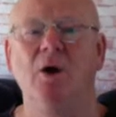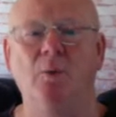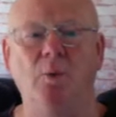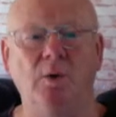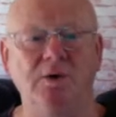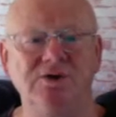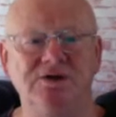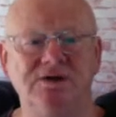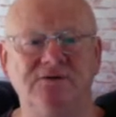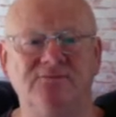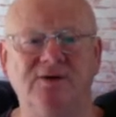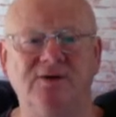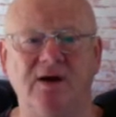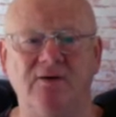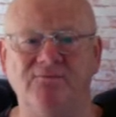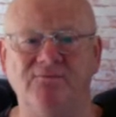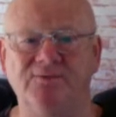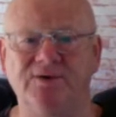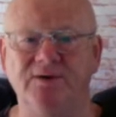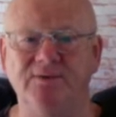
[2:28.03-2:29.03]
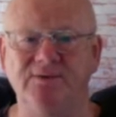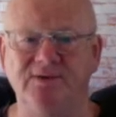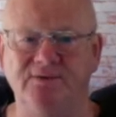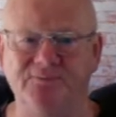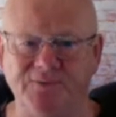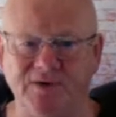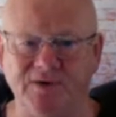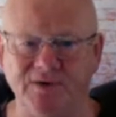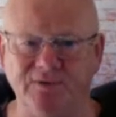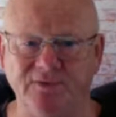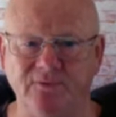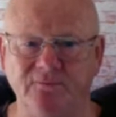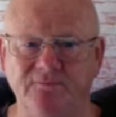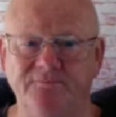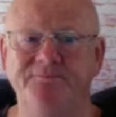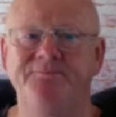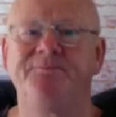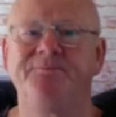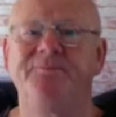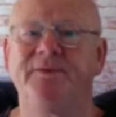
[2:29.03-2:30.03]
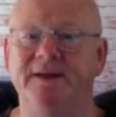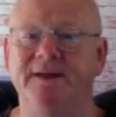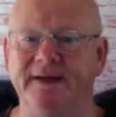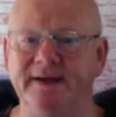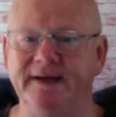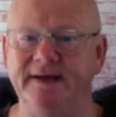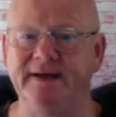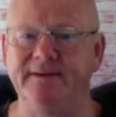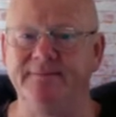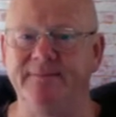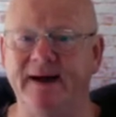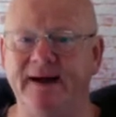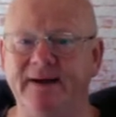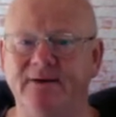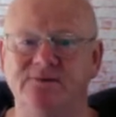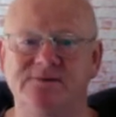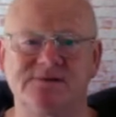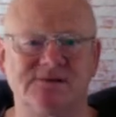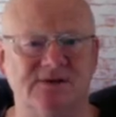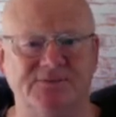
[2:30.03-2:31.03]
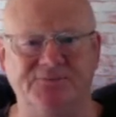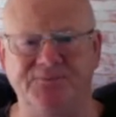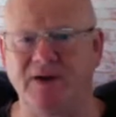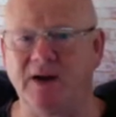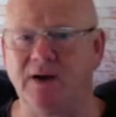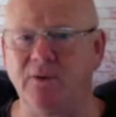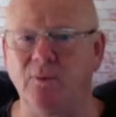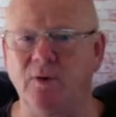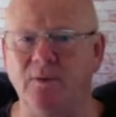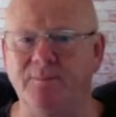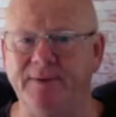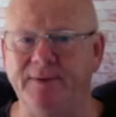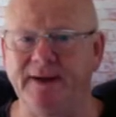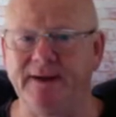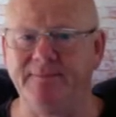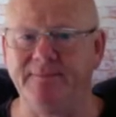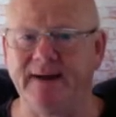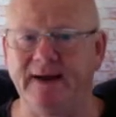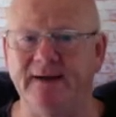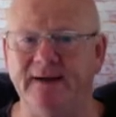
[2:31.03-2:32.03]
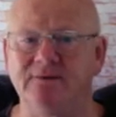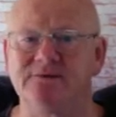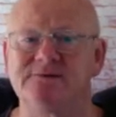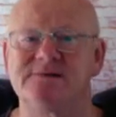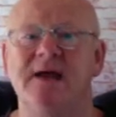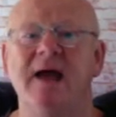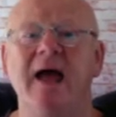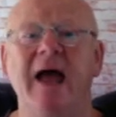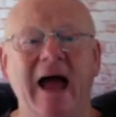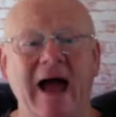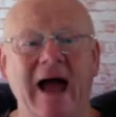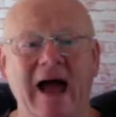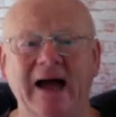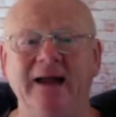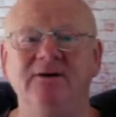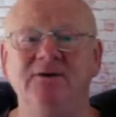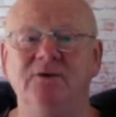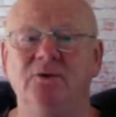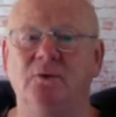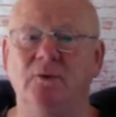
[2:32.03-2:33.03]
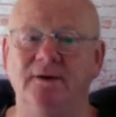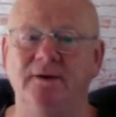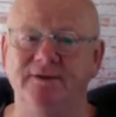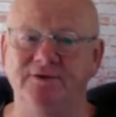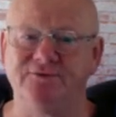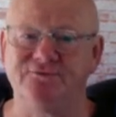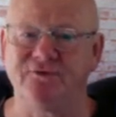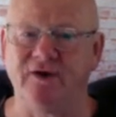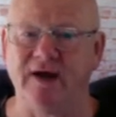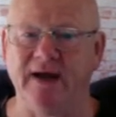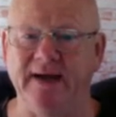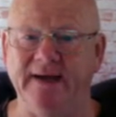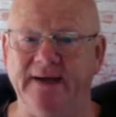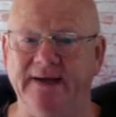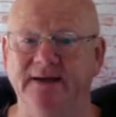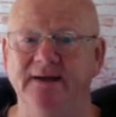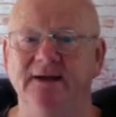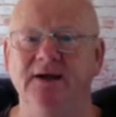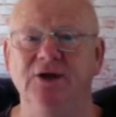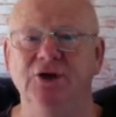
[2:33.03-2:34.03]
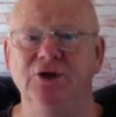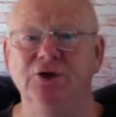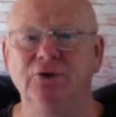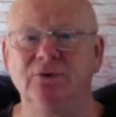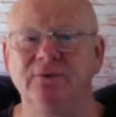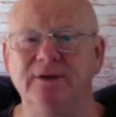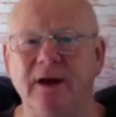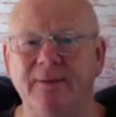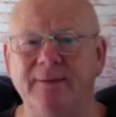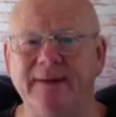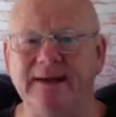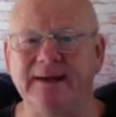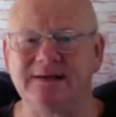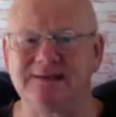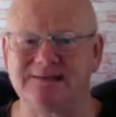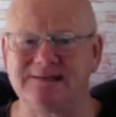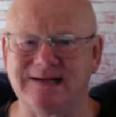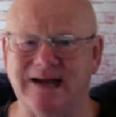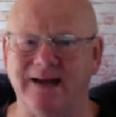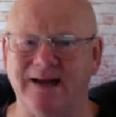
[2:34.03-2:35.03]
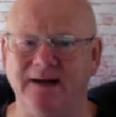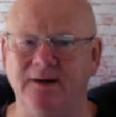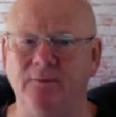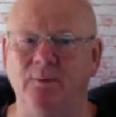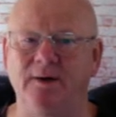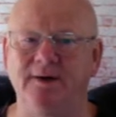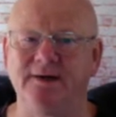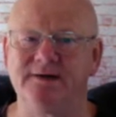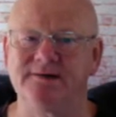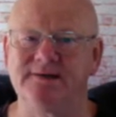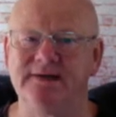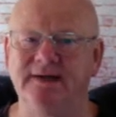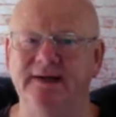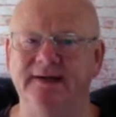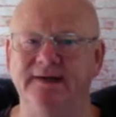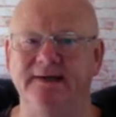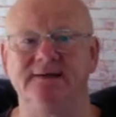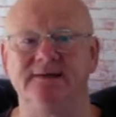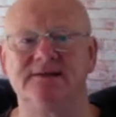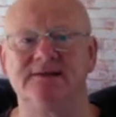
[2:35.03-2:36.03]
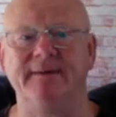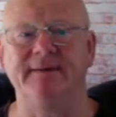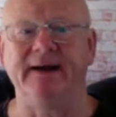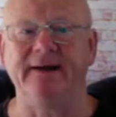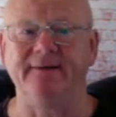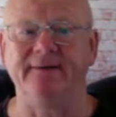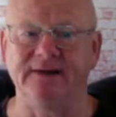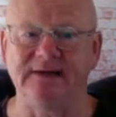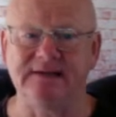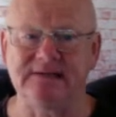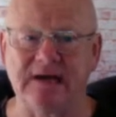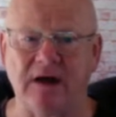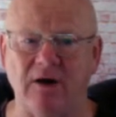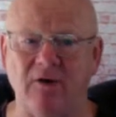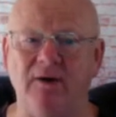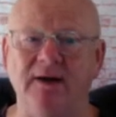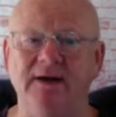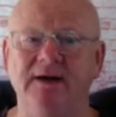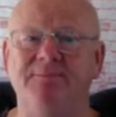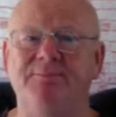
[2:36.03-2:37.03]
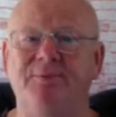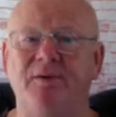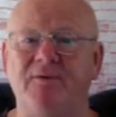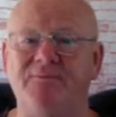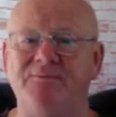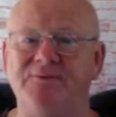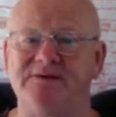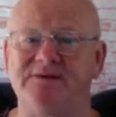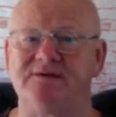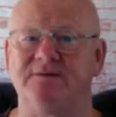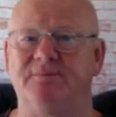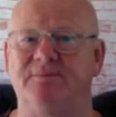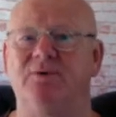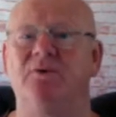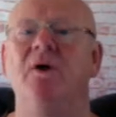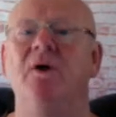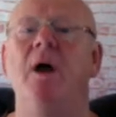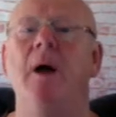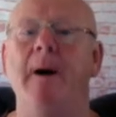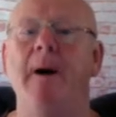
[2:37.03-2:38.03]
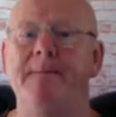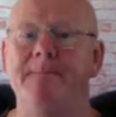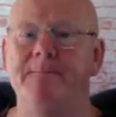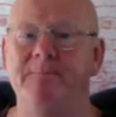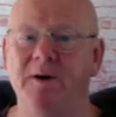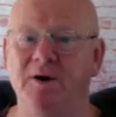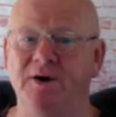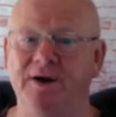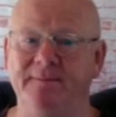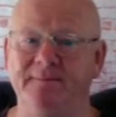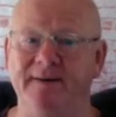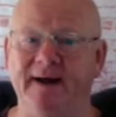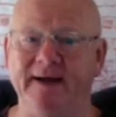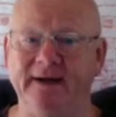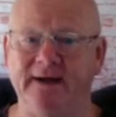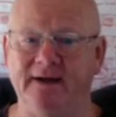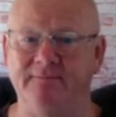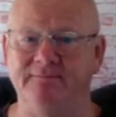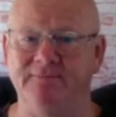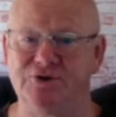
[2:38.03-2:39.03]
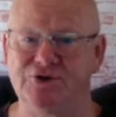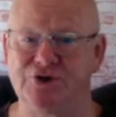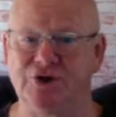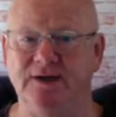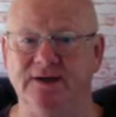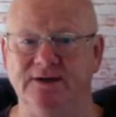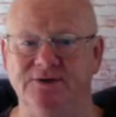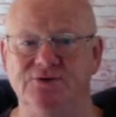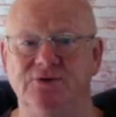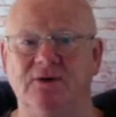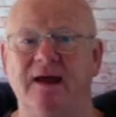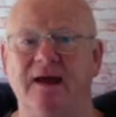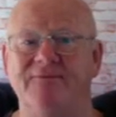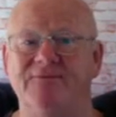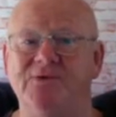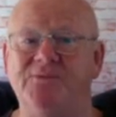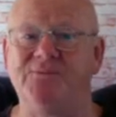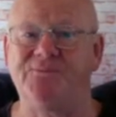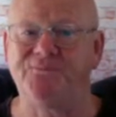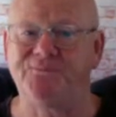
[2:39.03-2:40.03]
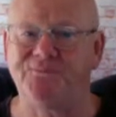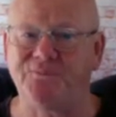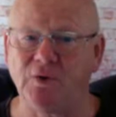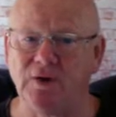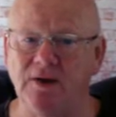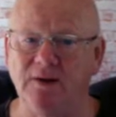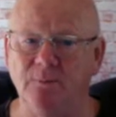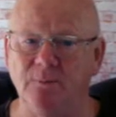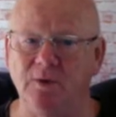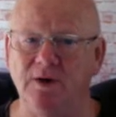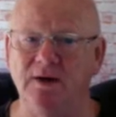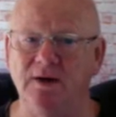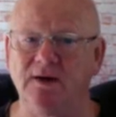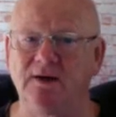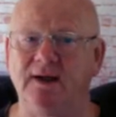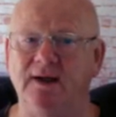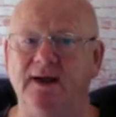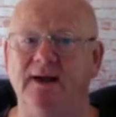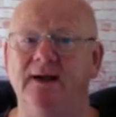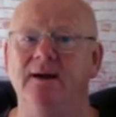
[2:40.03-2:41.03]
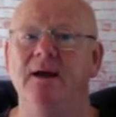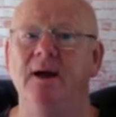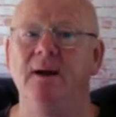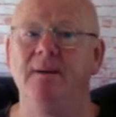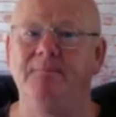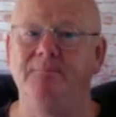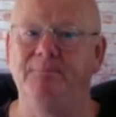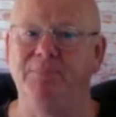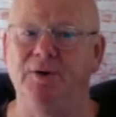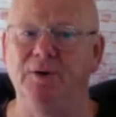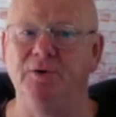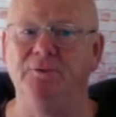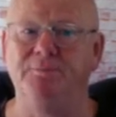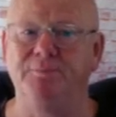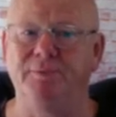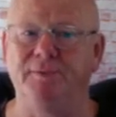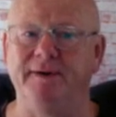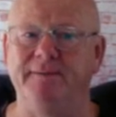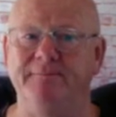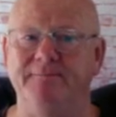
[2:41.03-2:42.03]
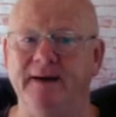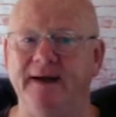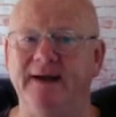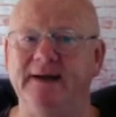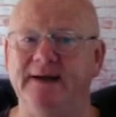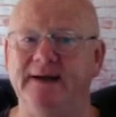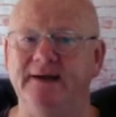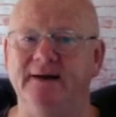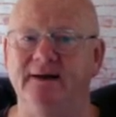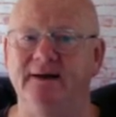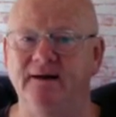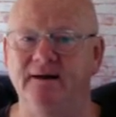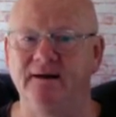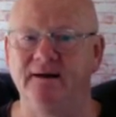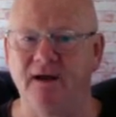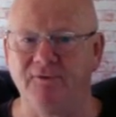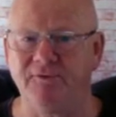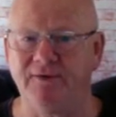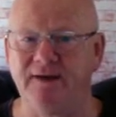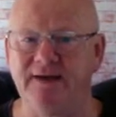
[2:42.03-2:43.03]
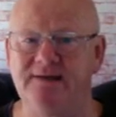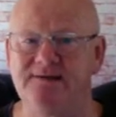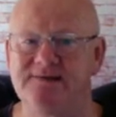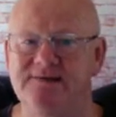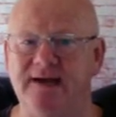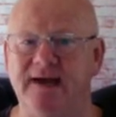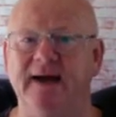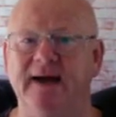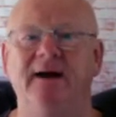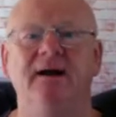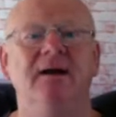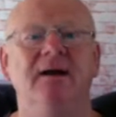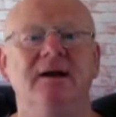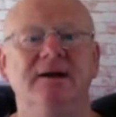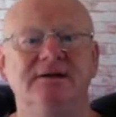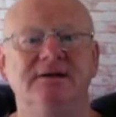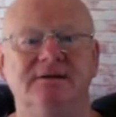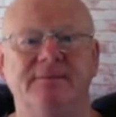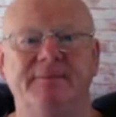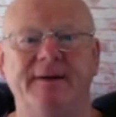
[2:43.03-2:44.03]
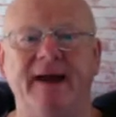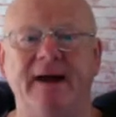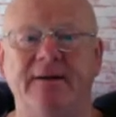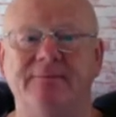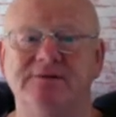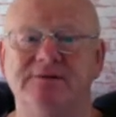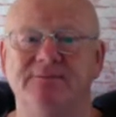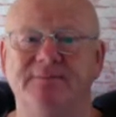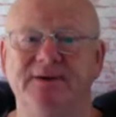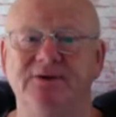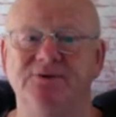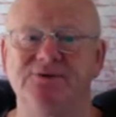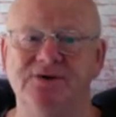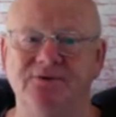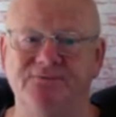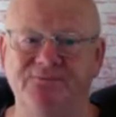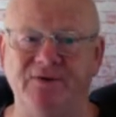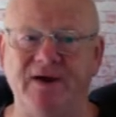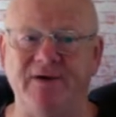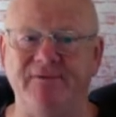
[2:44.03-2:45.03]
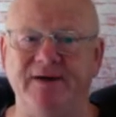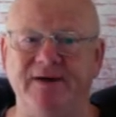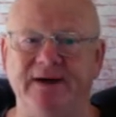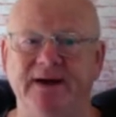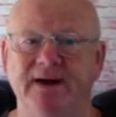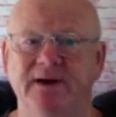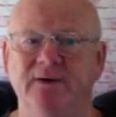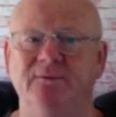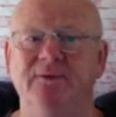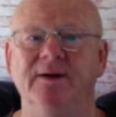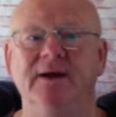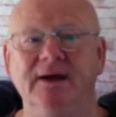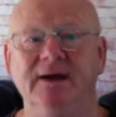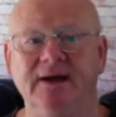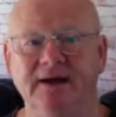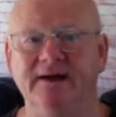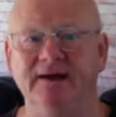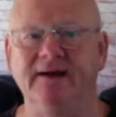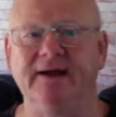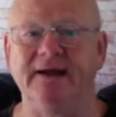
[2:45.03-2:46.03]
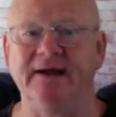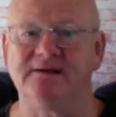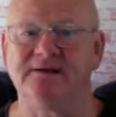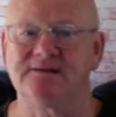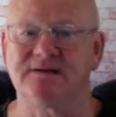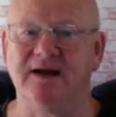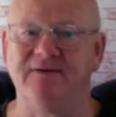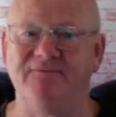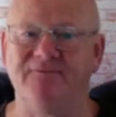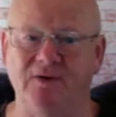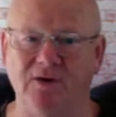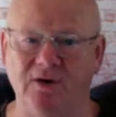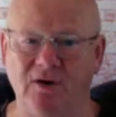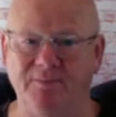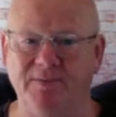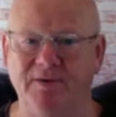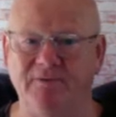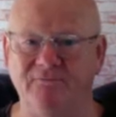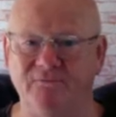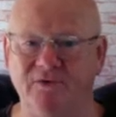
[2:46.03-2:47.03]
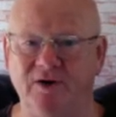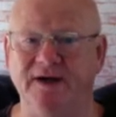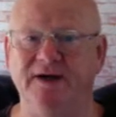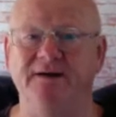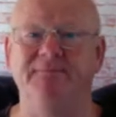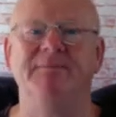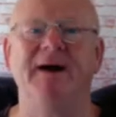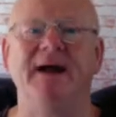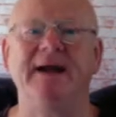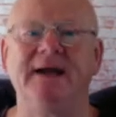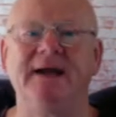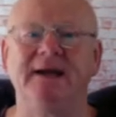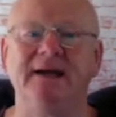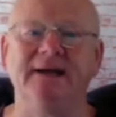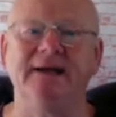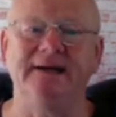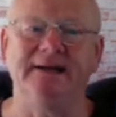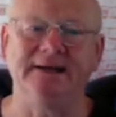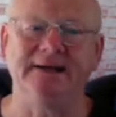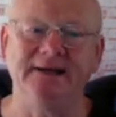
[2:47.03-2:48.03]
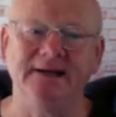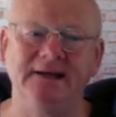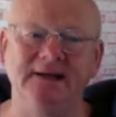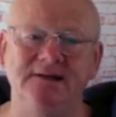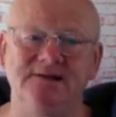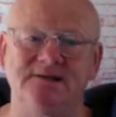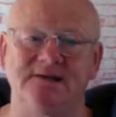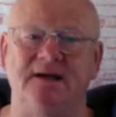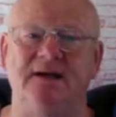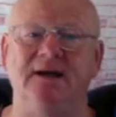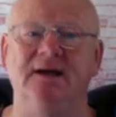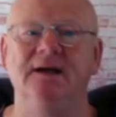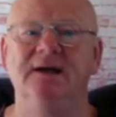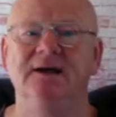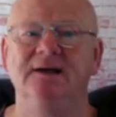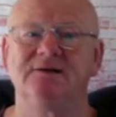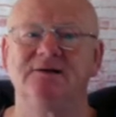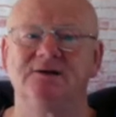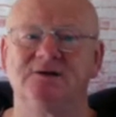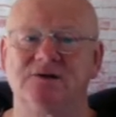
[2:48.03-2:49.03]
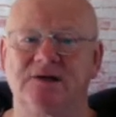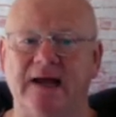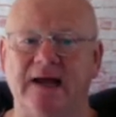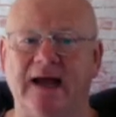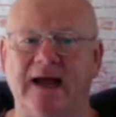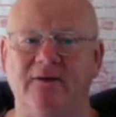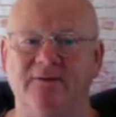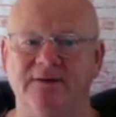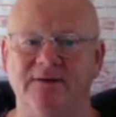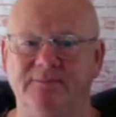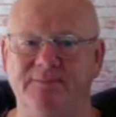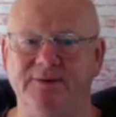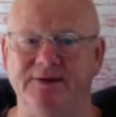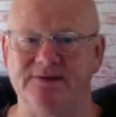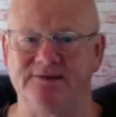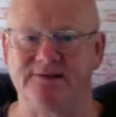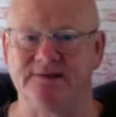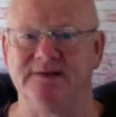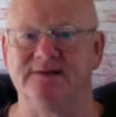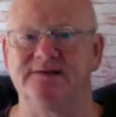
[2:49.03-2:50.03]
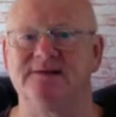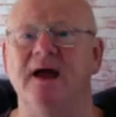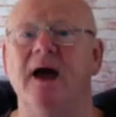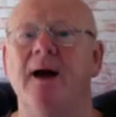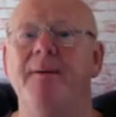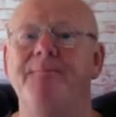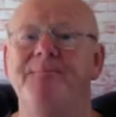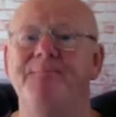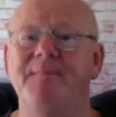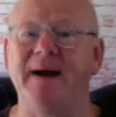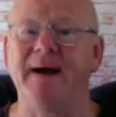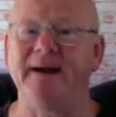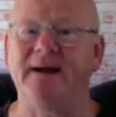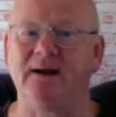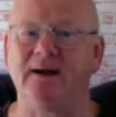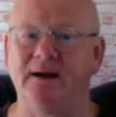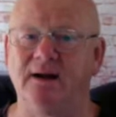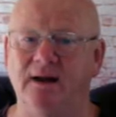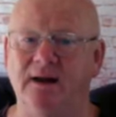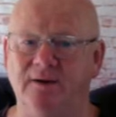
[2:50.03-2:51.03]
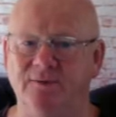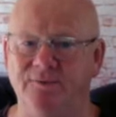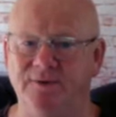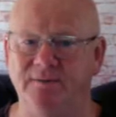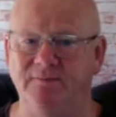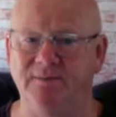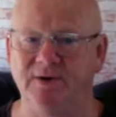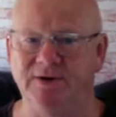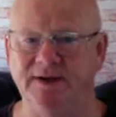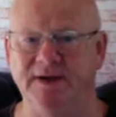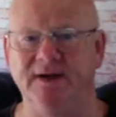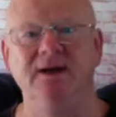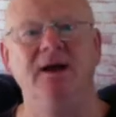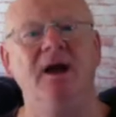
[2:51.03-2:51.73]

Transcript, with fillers: Once you've gone through the funnel, the emails, the follow up emails, and all of the training, you'll know exactly what is needed to make these highly profitable money making machines. You'll have a fully working, blueprint, making it a lot easier to be able to build your very own and get several up and running, making it easy to scale your business and make a load of money.